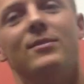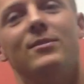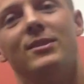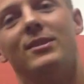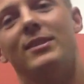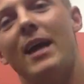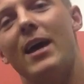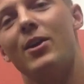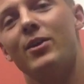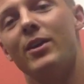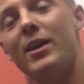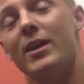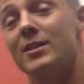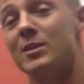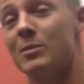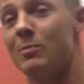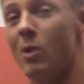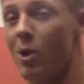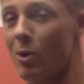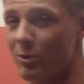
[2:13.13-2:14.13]
Saturday.
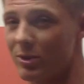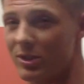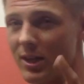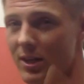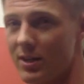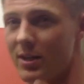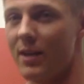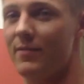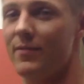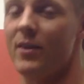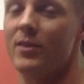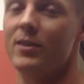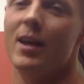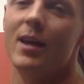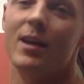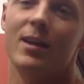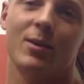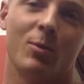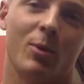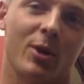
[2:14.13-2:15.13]
Tomorrow's Sunday fun
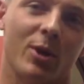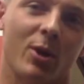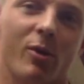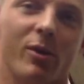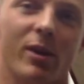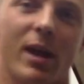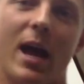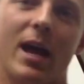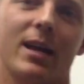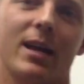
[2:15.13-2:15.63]
day. We're going to go on